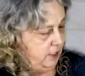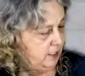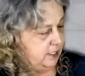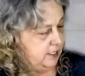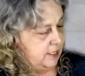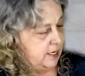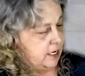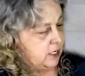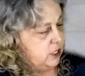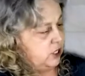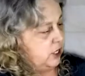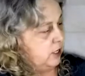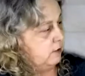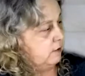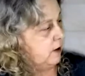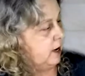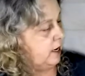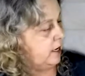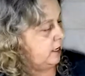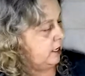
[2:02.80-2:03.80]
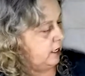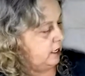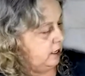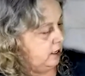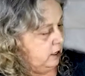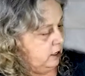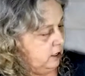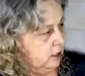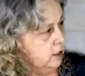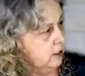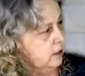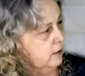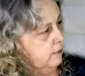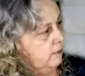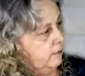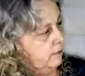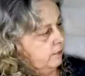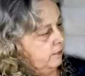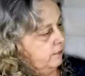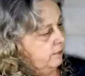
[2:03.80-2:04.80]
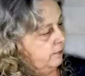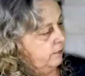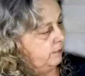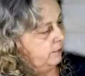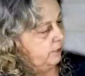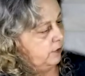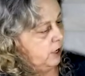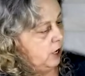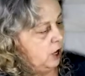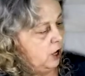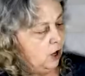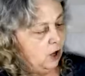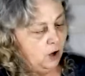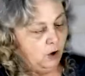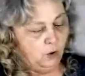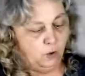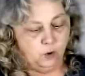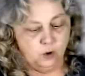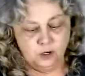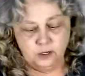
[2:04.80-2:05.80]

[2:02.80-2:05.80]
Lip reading: section right here, or